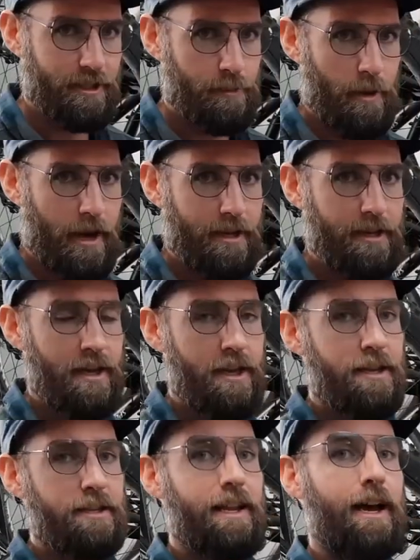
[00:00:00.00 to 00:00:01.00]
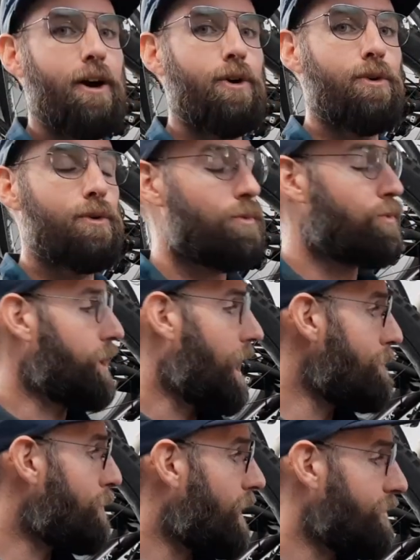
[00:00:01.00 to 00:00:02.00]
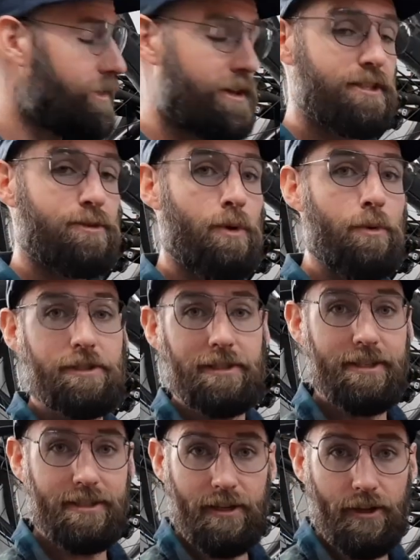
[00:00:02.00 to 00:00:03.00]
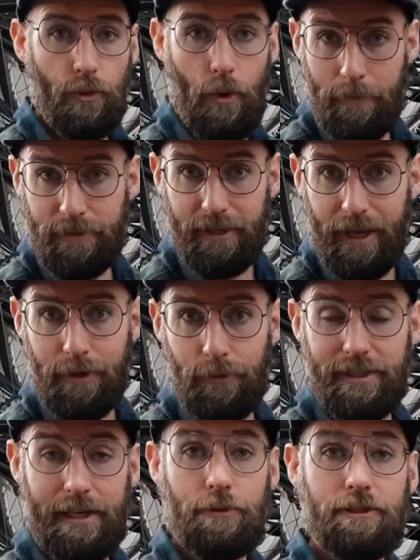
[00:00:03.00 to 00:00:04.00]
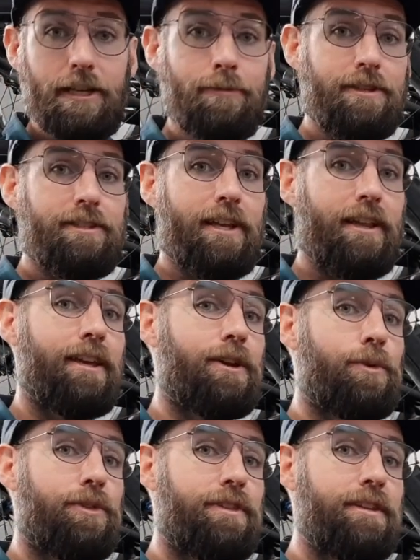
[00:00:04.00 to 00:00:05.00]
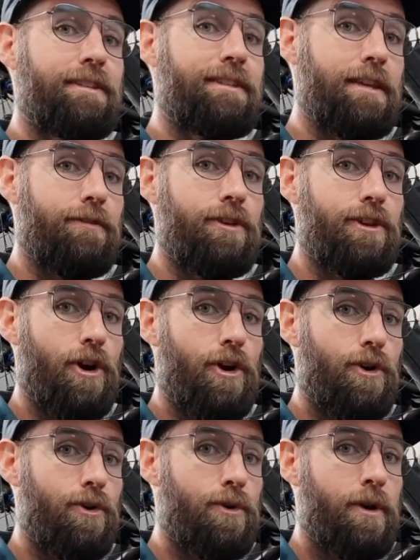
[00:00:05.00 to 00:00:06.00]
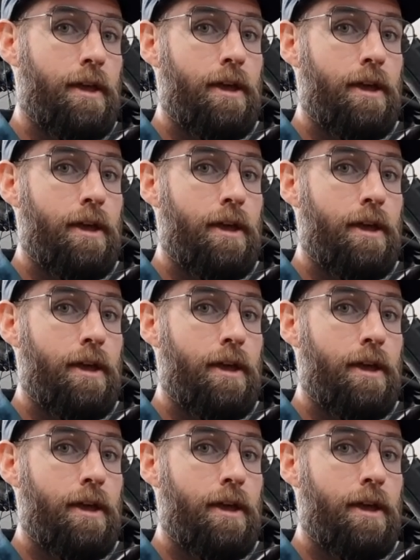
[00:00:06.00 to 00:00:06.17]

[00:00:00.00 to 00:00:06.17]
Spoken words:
spec. Now, when I bought this, what was listed on the website was that it was going to be selling with the DVO